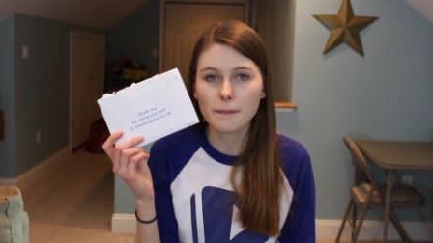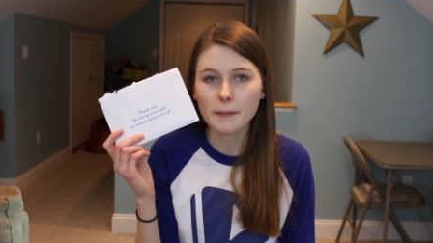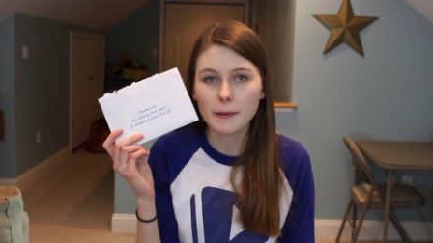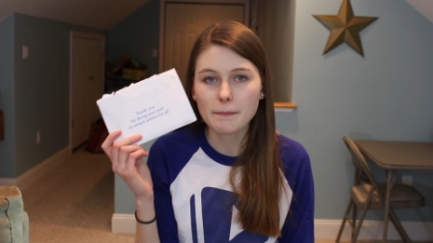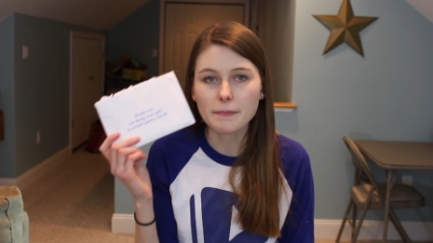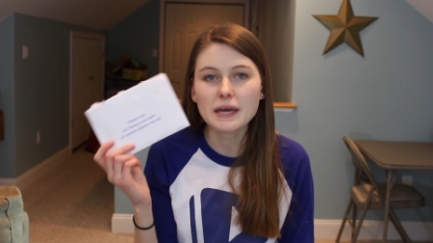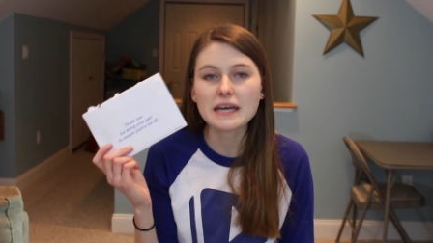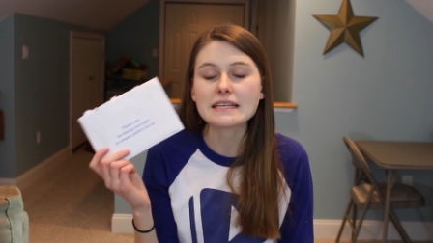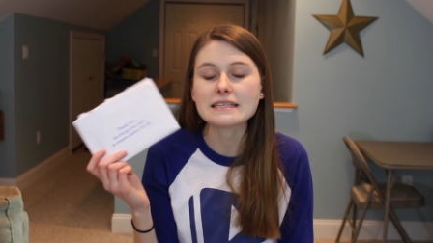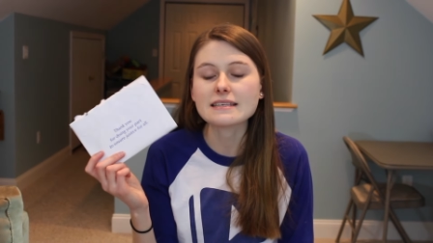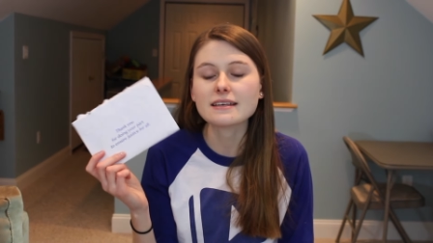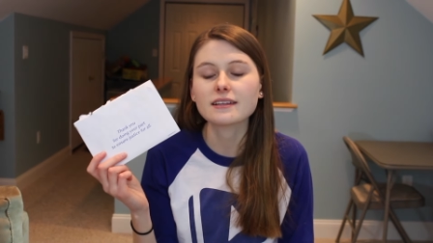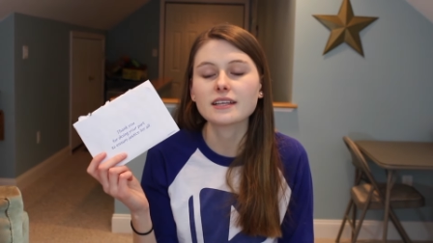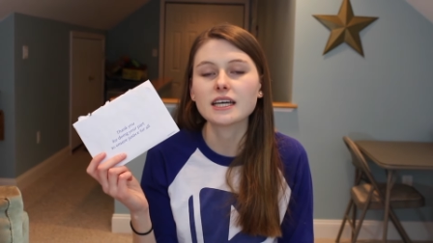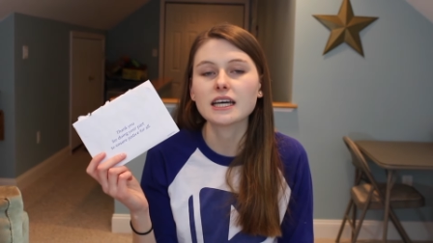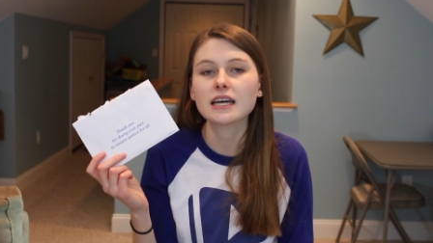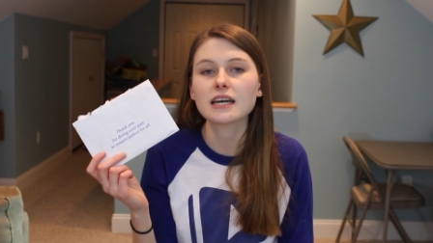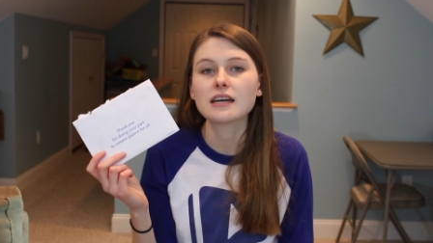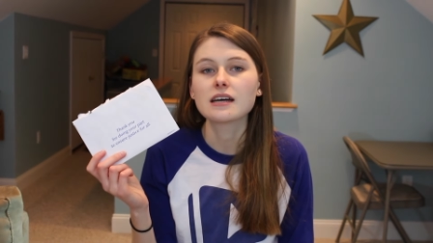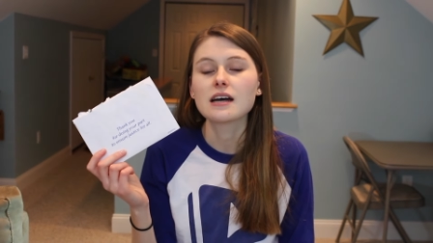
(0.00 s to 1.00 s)
But
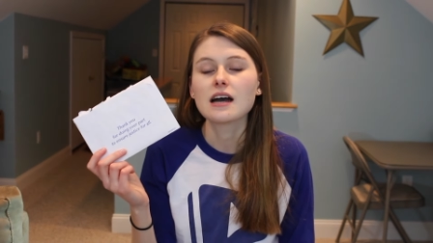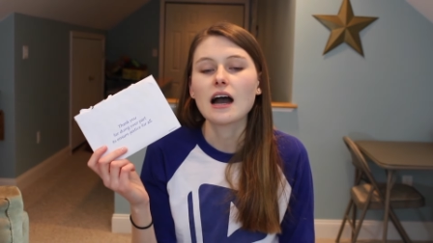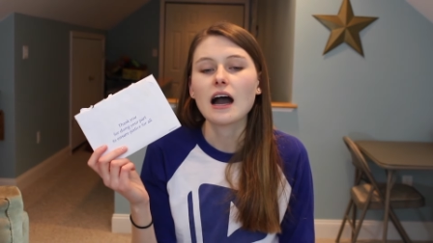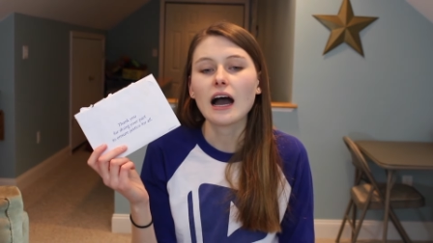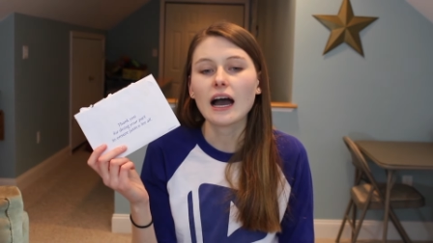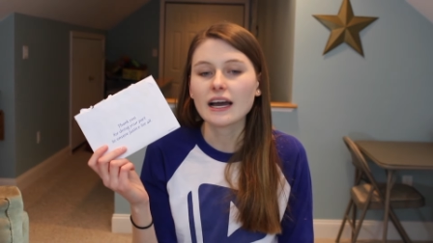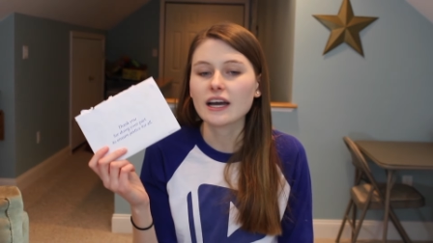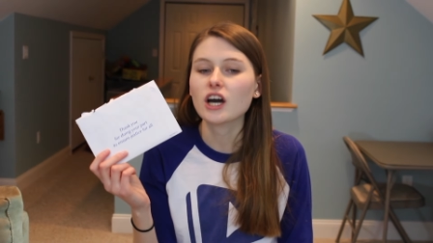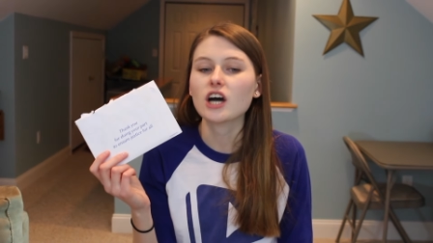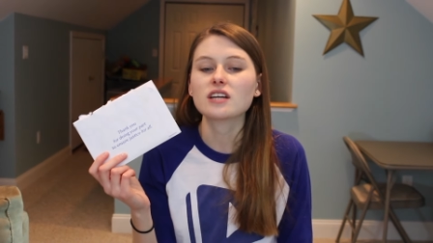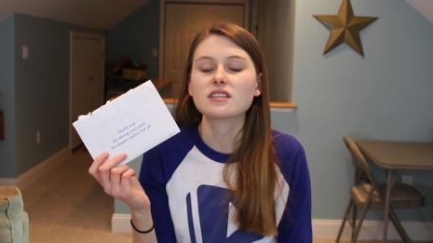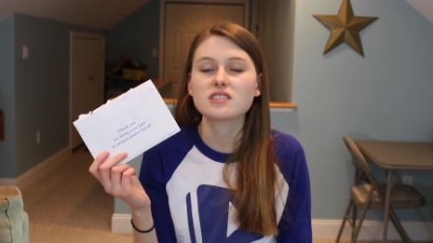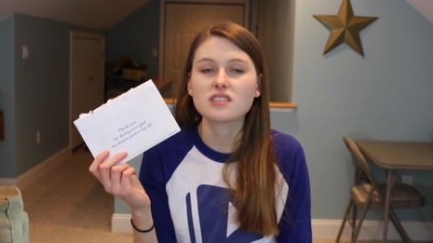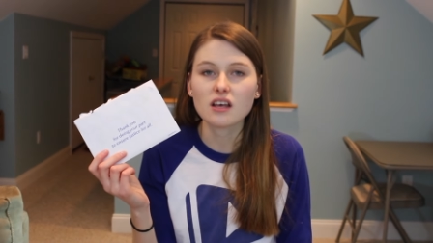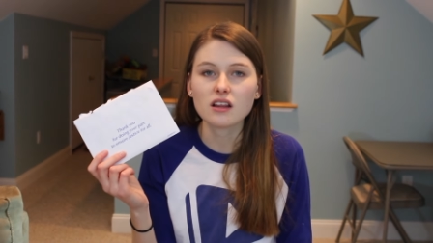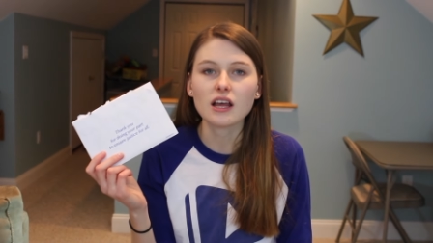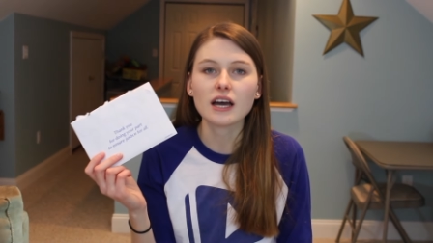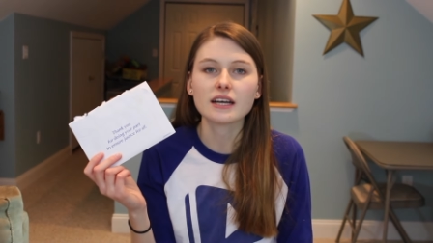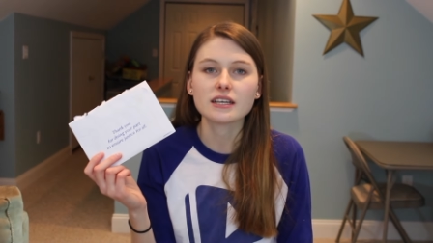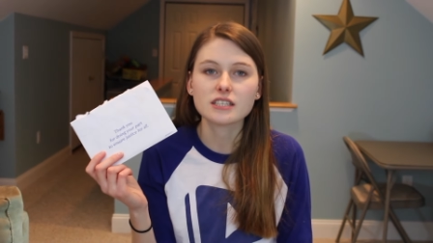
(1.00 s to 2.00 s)
basically, I got
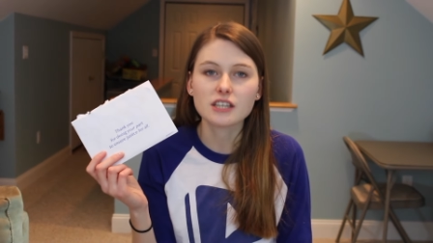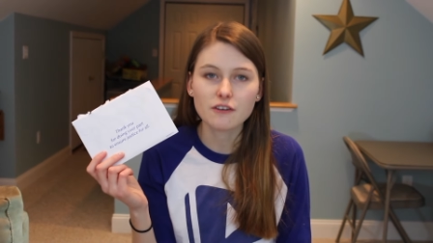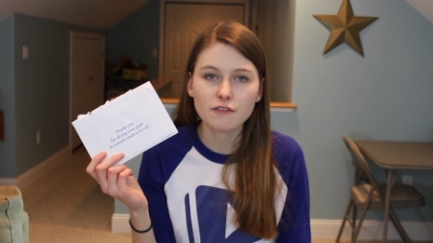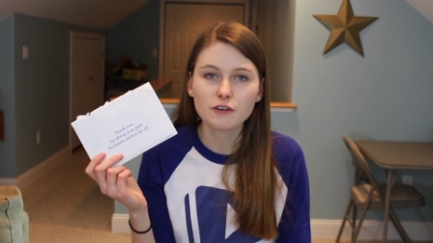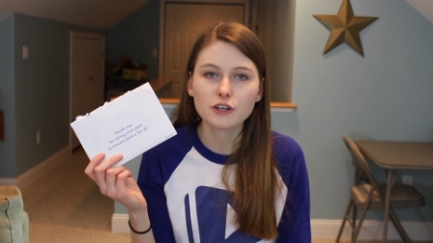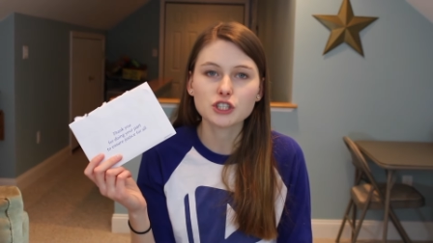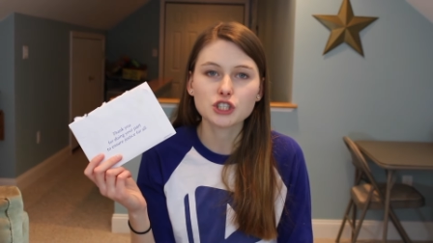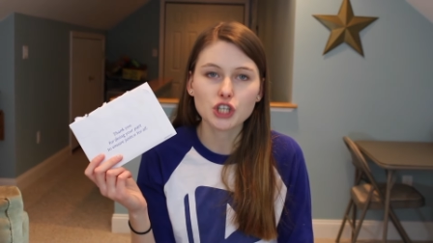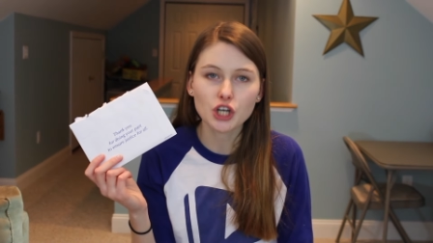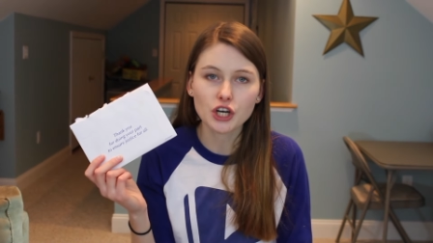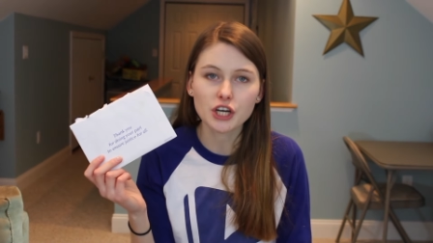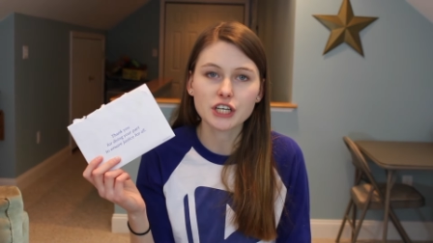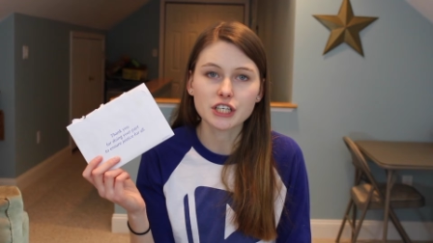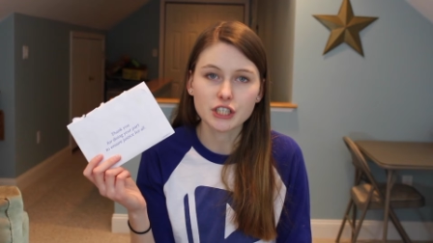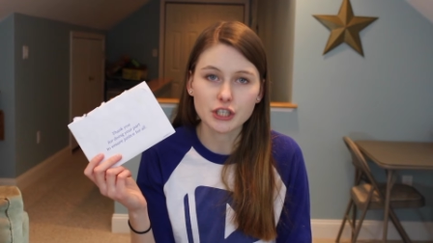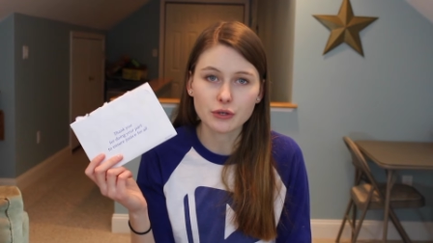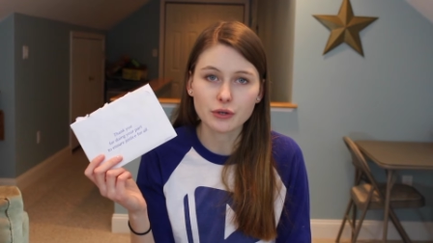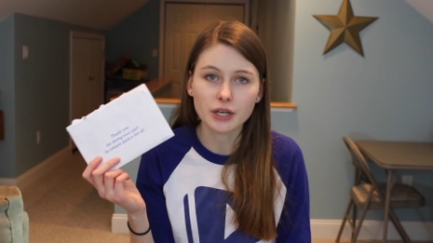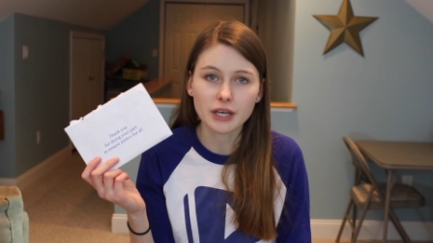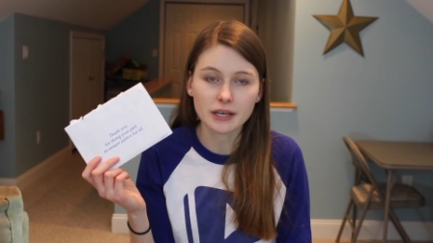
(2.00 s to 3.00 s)
selected for jury
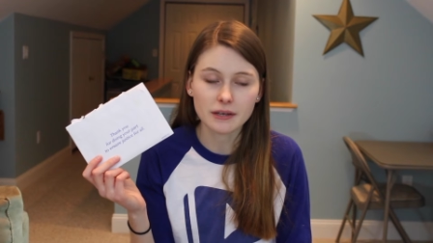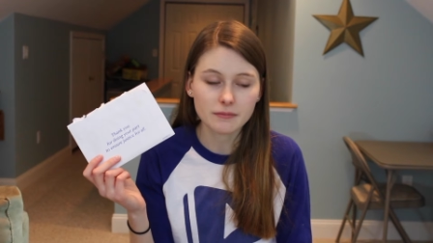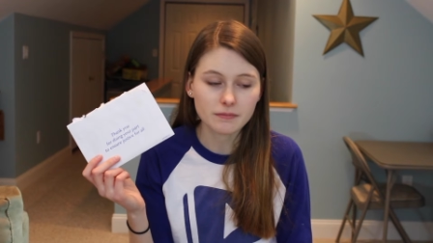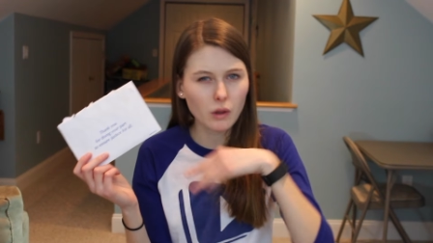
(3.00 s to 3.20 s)
duty.